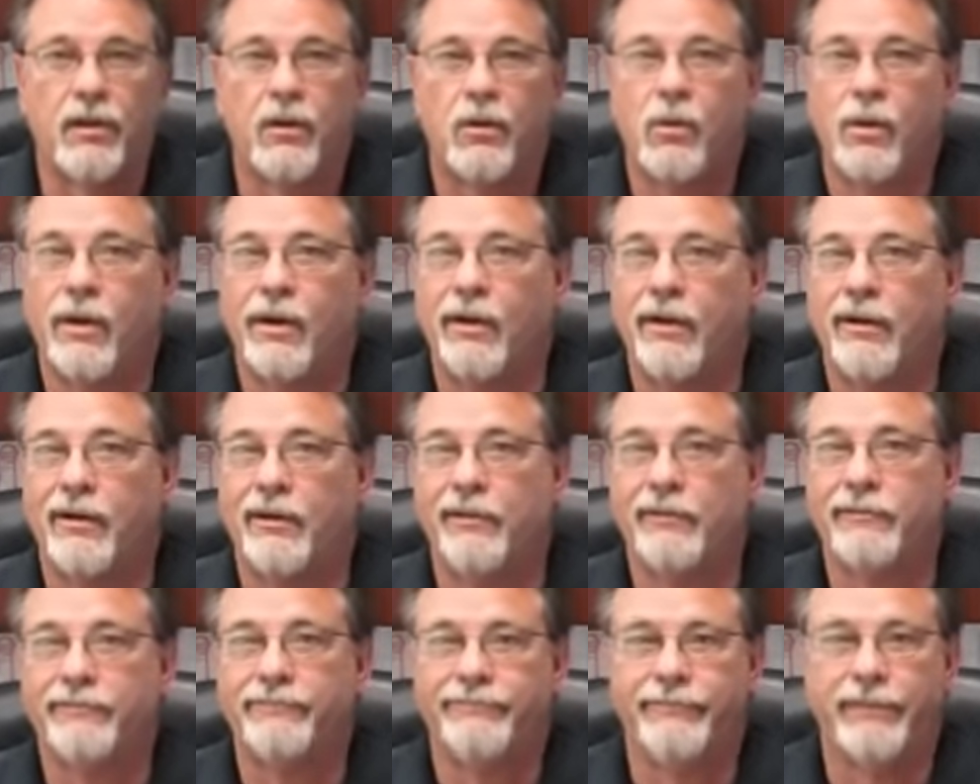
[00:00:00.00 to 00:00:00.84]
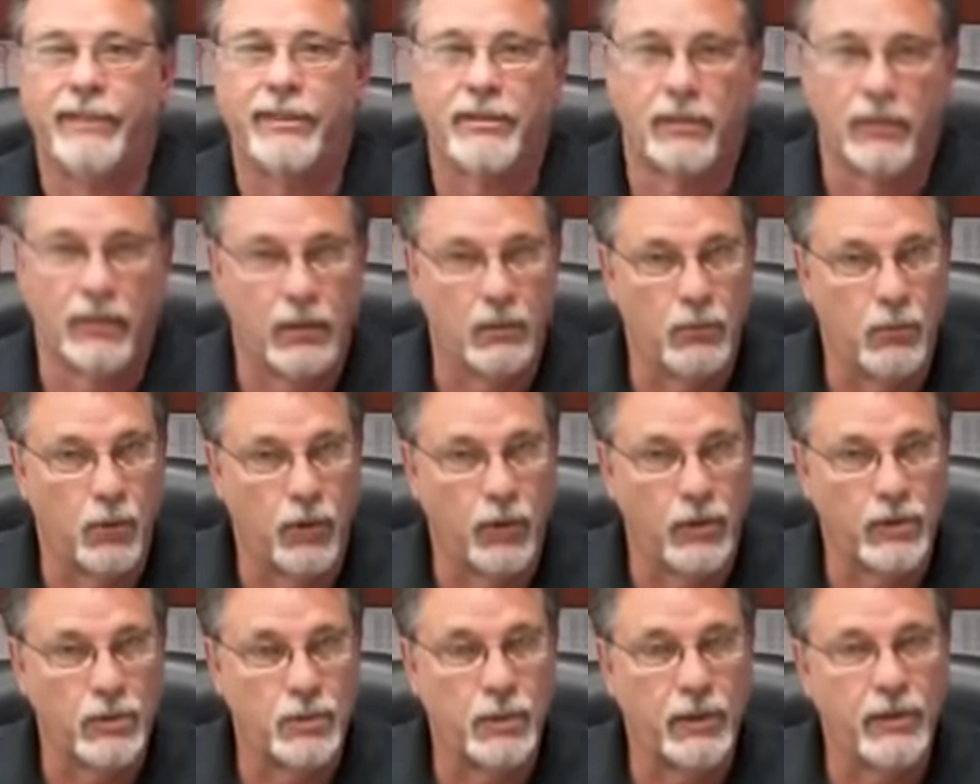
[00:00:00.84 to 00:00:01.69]
while it's a little
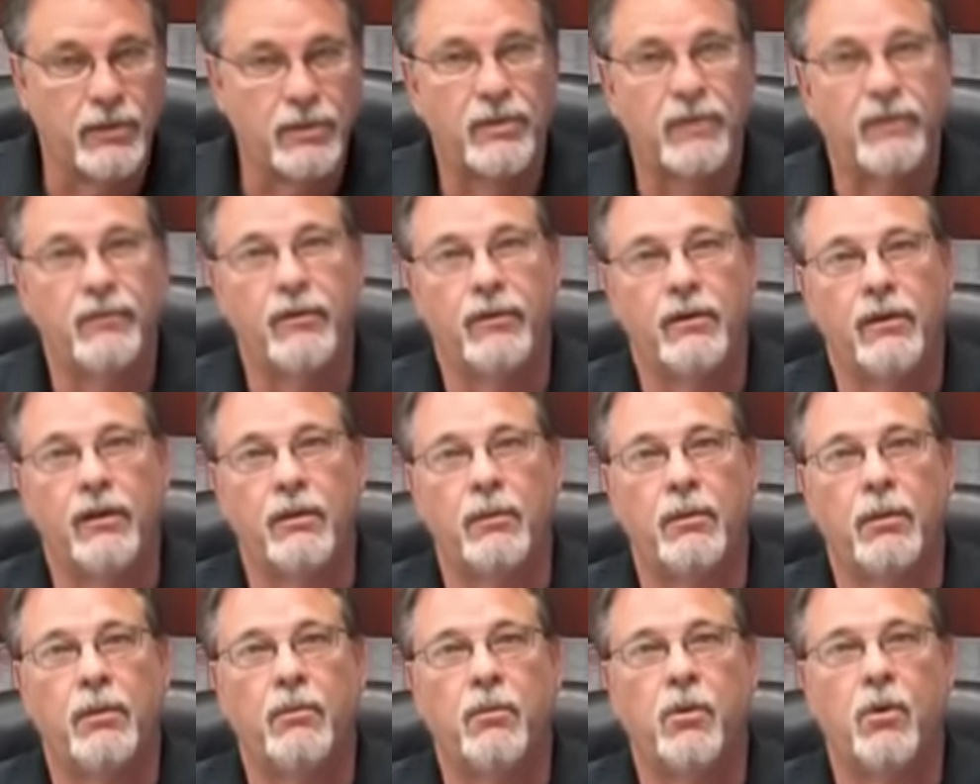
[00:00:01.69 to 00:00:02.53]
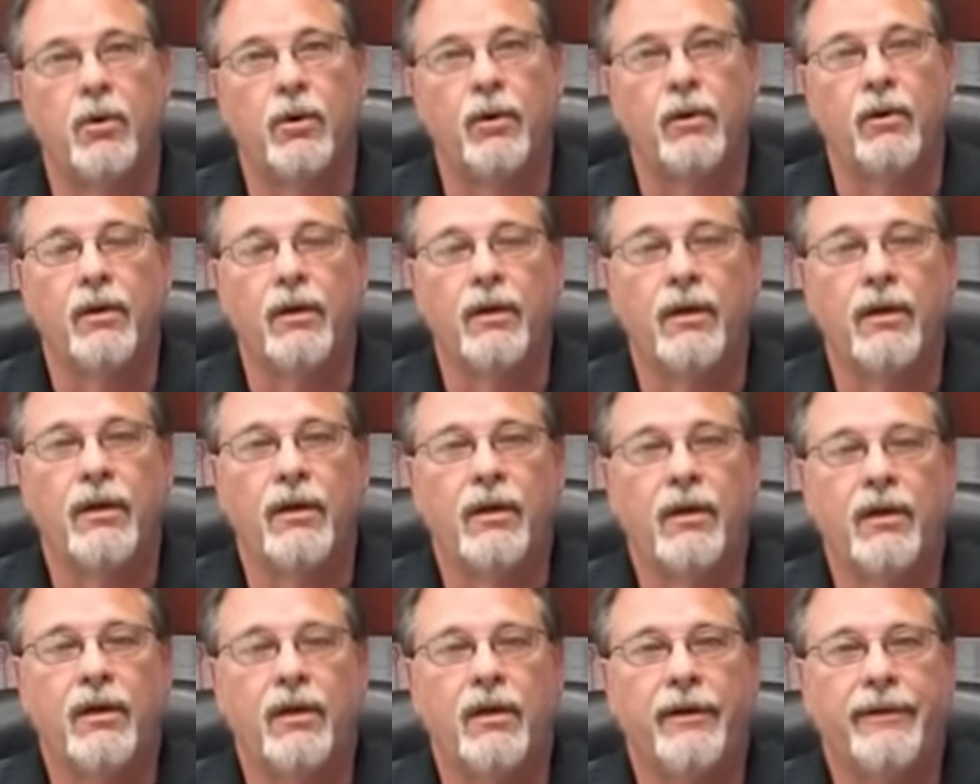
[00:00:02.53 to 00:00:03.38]
more expensive and a little bit more
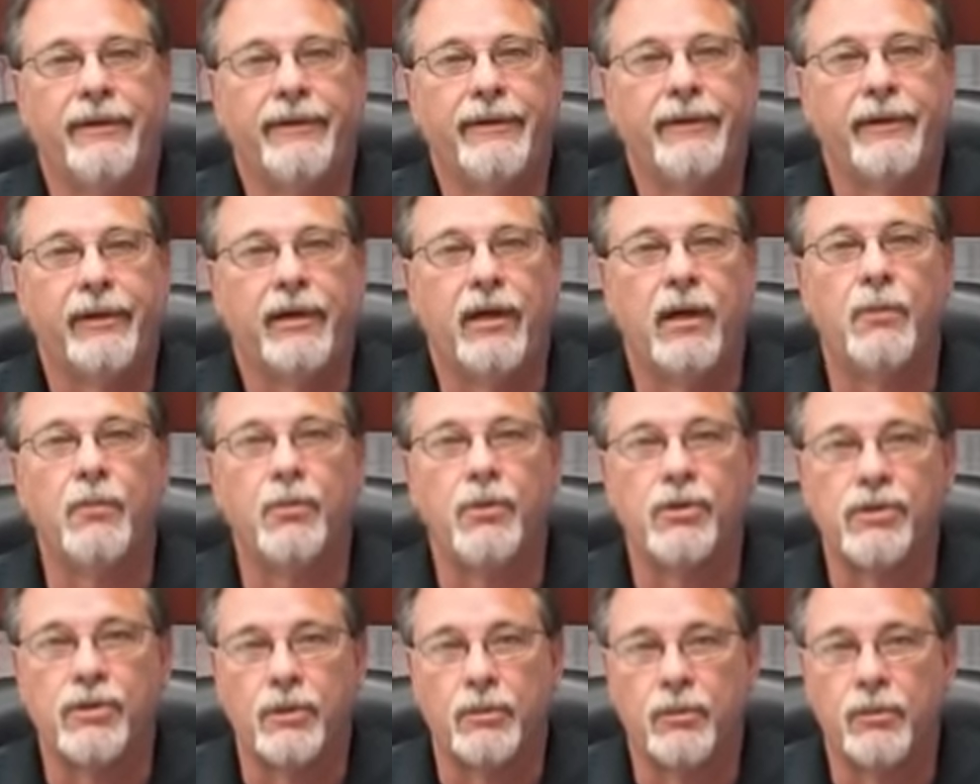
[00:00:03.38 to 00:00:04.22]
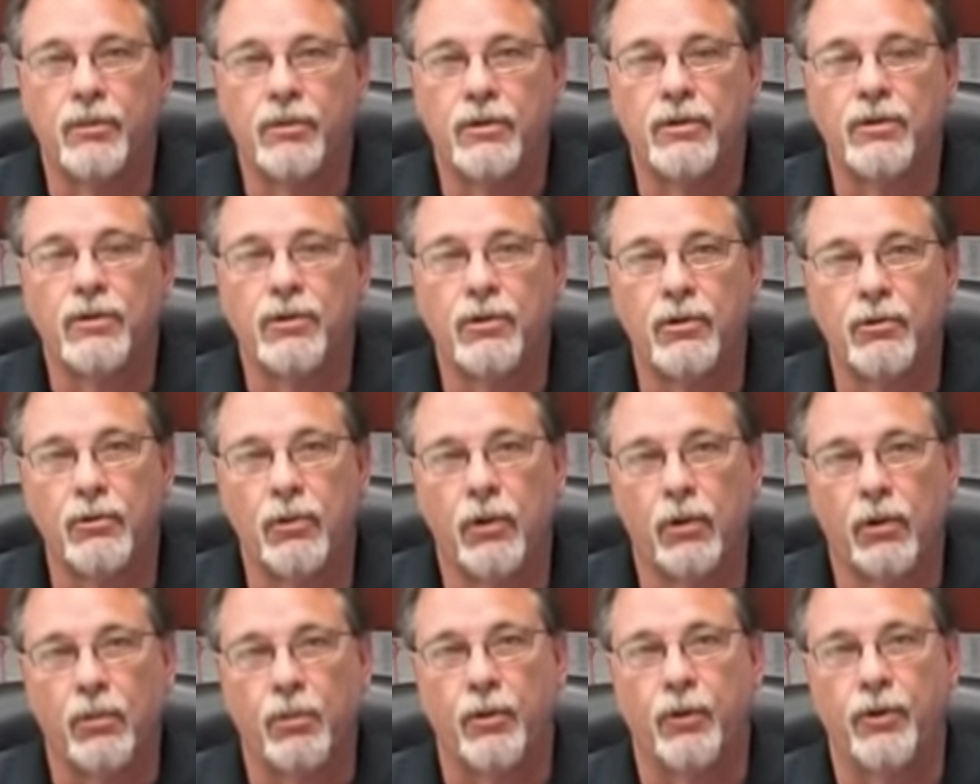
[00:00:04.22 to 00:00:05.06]
cumbersome to do
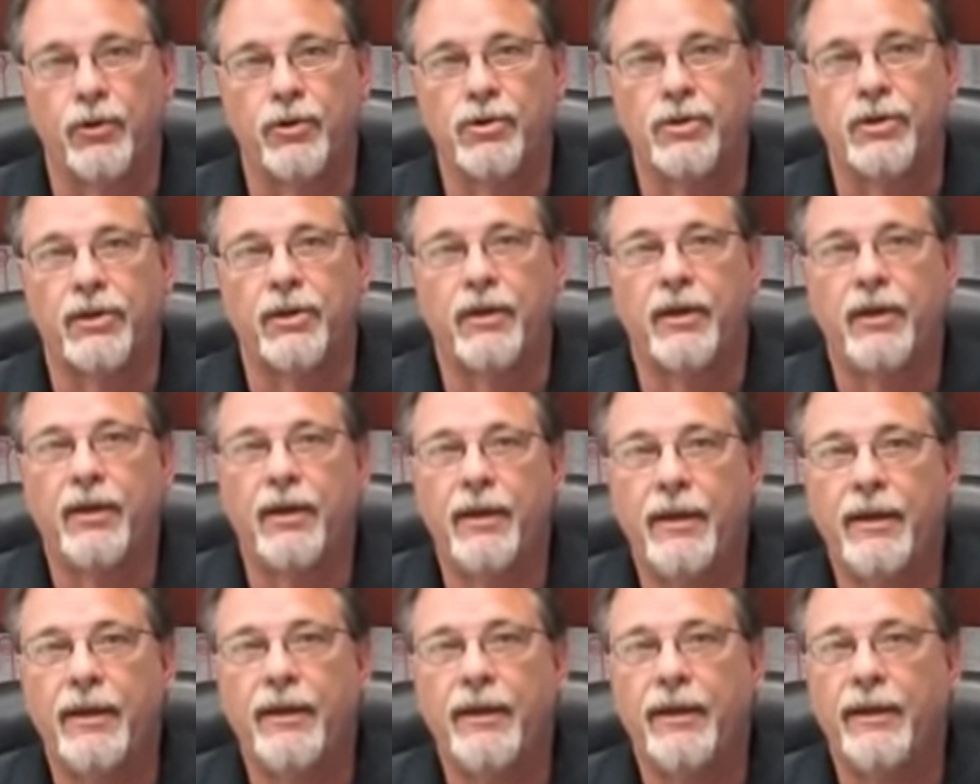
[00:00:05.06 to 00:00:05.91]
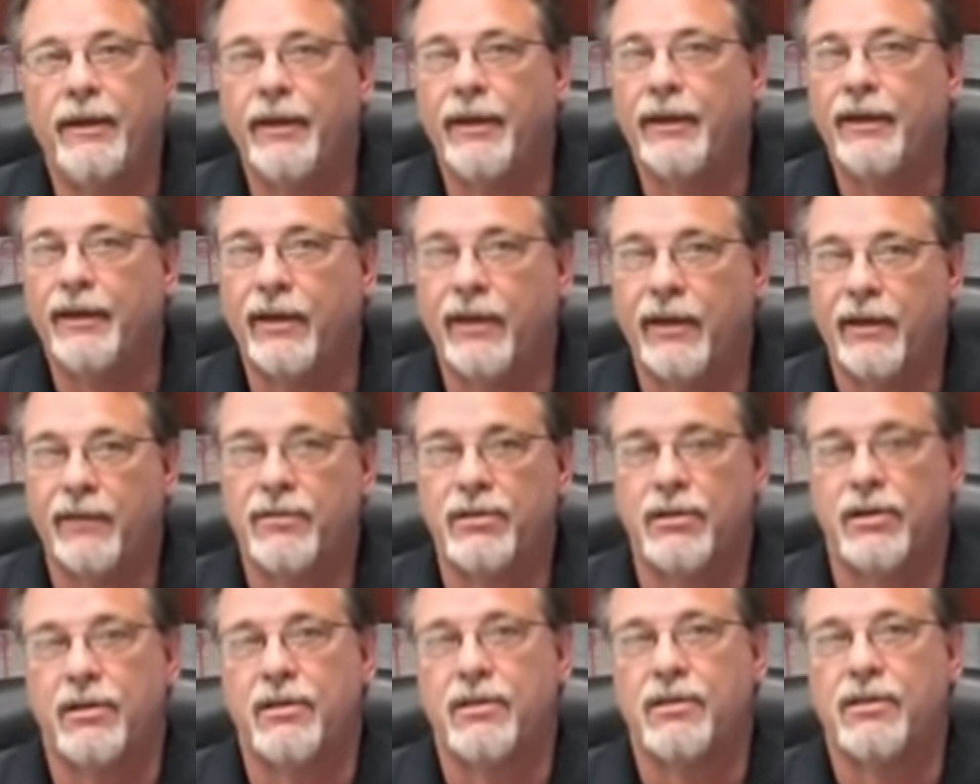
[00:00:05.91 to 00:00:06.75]
roller burnishing, it
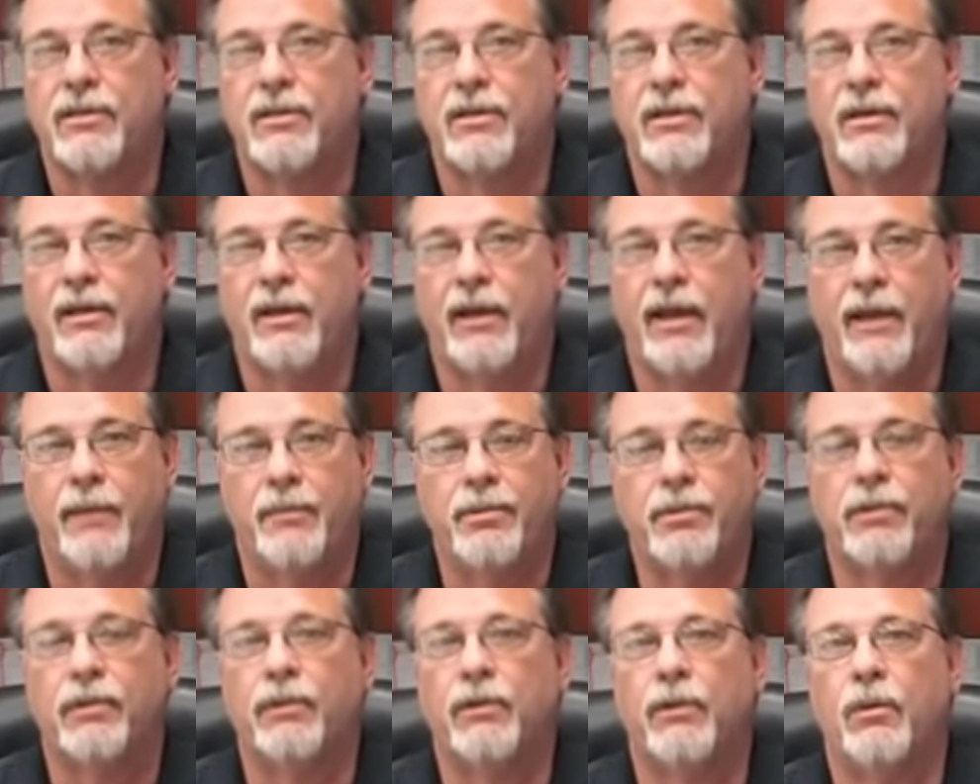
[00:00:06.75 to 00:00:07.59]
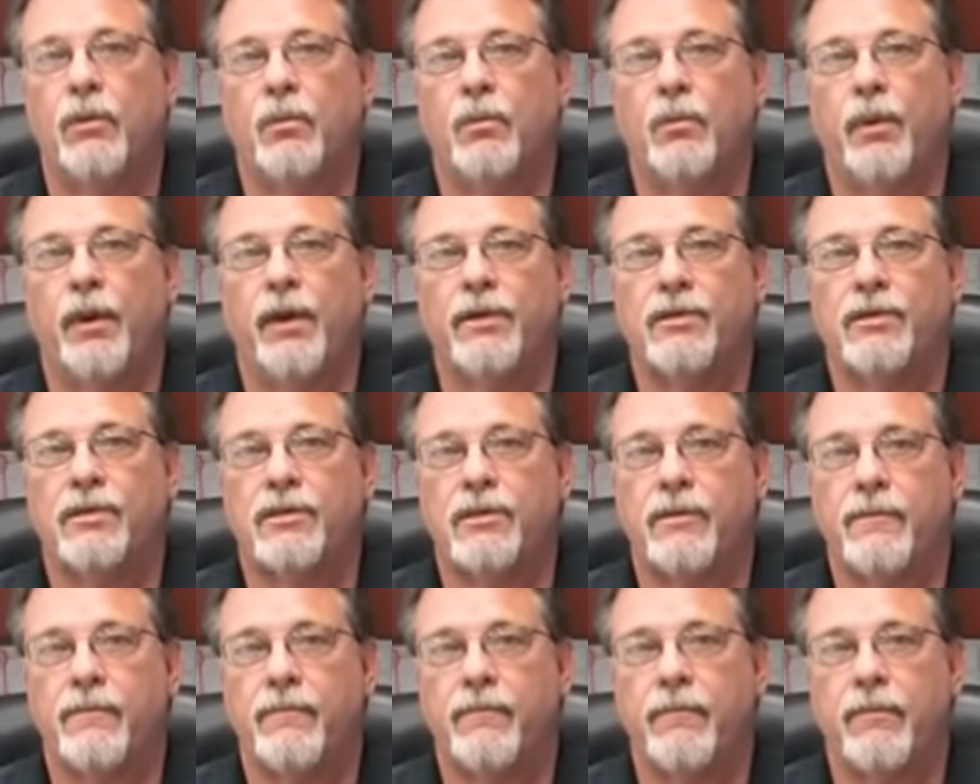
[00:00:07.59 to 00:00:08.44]
gives us the absolute
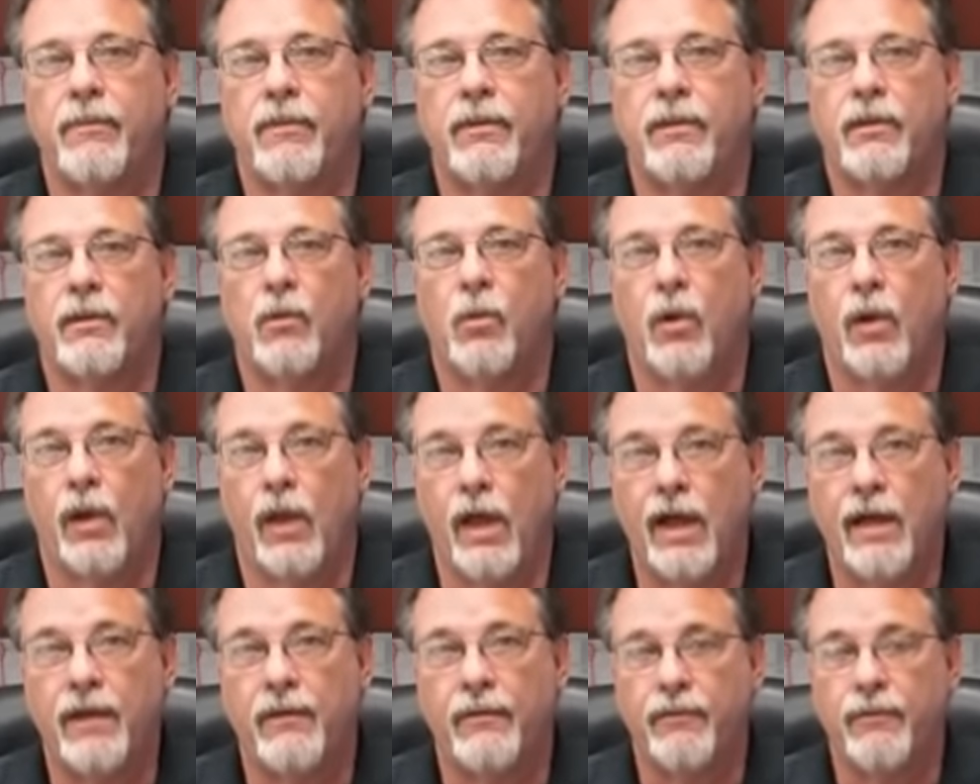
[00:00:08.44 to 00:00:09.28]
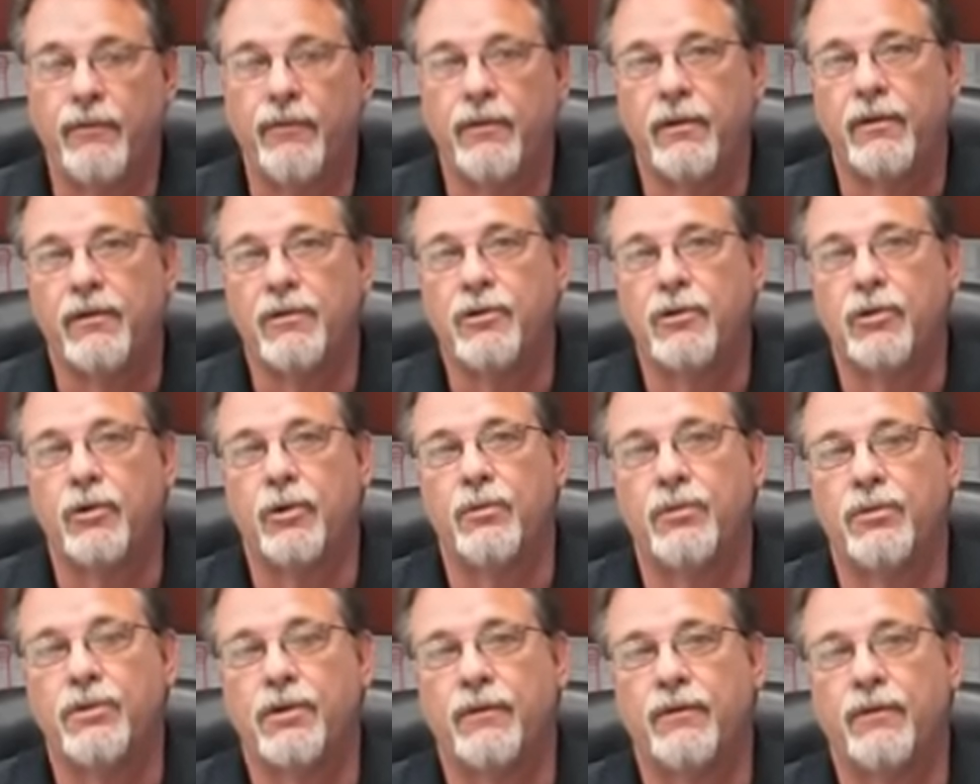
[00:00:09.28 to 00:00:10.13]
best life in
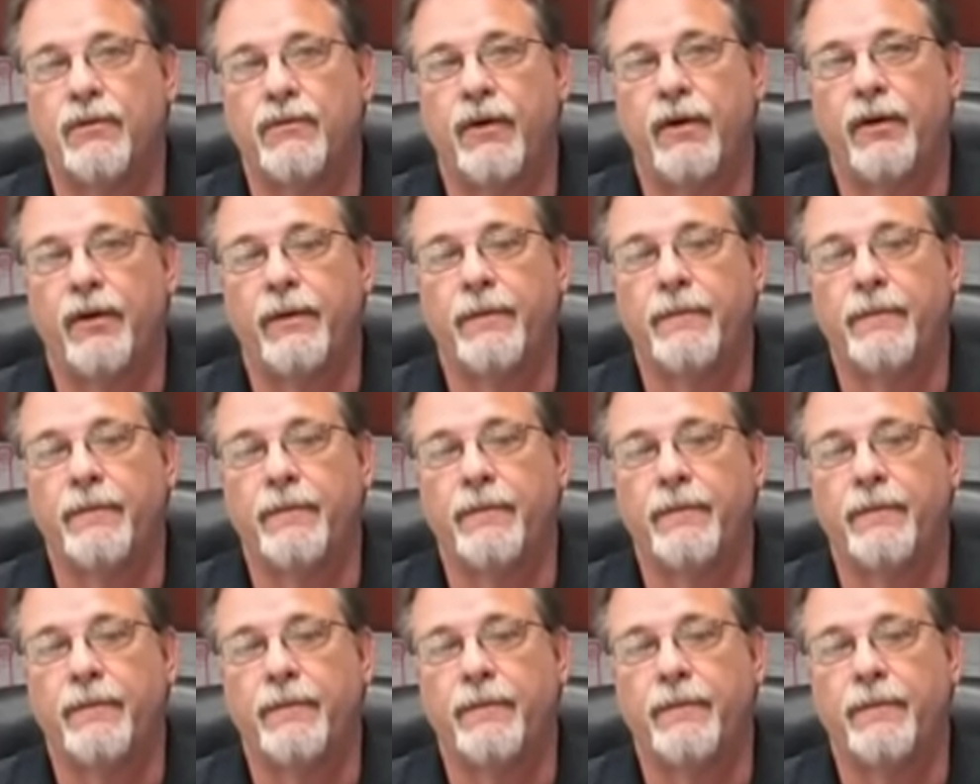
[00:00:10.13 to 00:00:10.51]
terms of